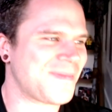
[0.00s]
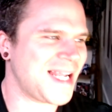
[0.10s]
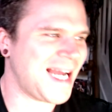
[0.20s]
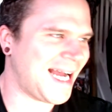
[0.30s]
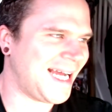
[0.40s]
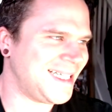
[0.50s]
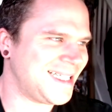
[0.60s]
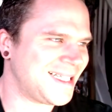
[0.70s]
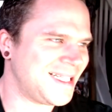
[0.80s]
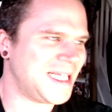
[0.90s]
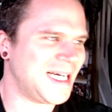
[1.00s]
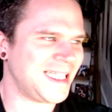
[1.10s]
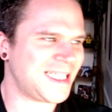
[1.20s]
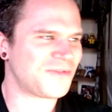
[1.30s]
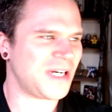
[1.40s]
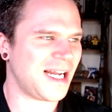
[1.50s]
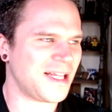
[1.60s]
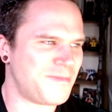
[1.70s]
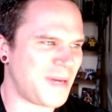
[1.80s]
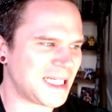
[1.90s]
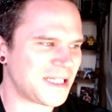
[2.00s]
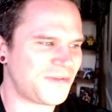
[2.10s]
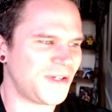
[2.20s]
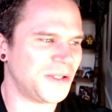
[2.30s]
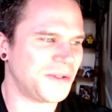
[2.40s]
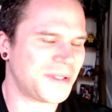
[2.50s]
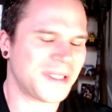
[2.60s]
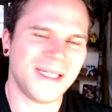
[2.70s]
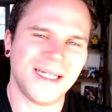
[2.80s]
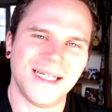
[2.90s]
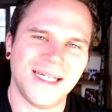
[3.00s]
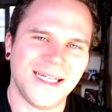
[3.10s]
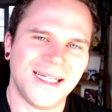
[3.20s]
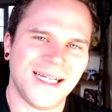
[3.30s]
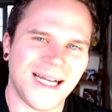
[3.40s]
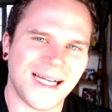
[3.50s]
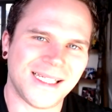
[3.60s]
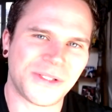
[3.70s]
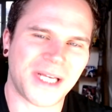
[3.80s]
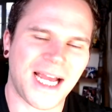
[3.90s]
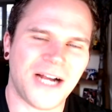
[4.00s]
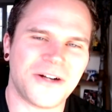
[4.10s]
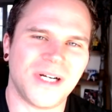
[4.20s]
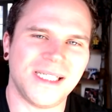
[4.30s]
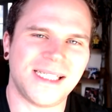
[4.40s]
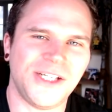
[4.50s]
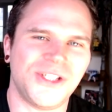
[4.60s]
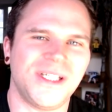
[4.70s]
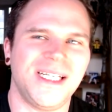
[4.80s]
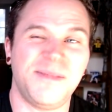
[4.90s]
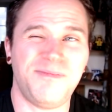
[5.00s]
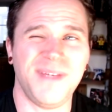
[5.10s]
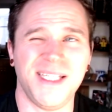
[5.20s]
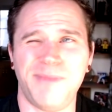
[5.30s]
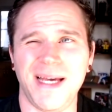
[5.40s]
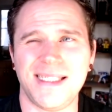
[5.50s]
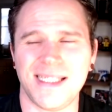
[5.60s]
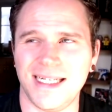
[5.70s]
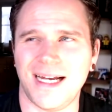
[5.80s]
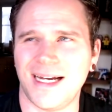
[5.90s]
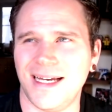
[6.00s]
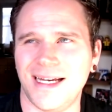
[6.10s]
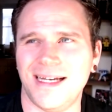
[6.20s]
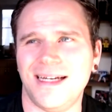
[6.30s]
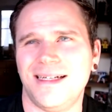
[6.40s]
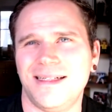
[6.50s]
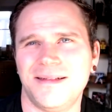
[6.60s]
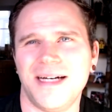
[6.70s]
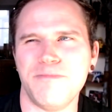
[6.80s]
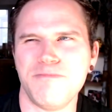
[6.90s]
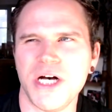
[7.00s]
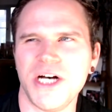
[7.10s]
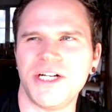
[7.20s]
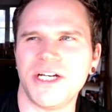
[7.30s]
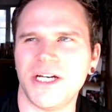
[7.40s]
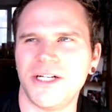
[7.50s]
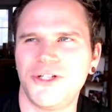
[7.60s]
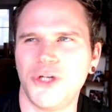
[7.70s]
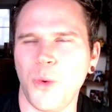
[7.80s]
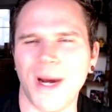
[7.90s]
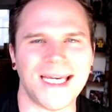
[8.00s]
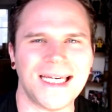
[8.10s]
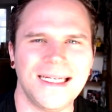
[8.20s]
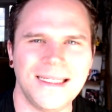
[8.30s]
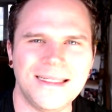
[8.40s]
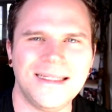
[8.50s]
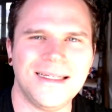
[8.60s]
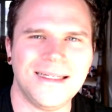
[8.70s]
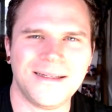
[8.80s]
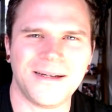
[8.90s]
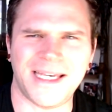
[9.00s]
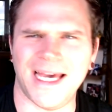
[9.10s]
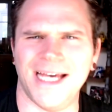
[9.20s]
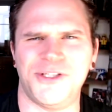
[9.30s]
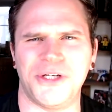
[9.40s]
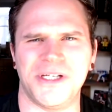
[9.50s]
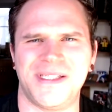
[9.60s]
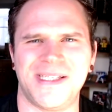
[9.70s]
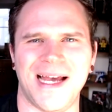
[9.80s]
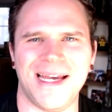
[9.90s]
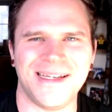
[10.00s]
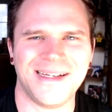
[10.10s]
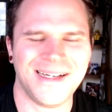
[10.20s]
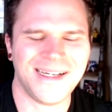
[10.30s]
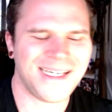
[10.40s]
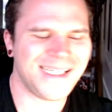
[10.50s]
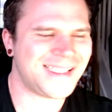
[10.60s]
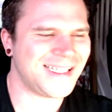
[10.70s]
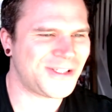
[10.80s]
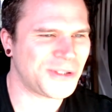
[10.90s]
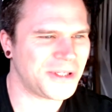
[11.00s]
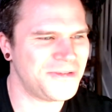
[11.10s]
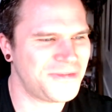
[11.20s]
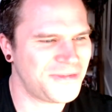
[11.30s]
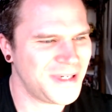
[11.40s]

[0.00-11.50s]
I didn't really like the Butterfield sort of characterization. He's basically like a murder twink, I guess you could say. He's this sort of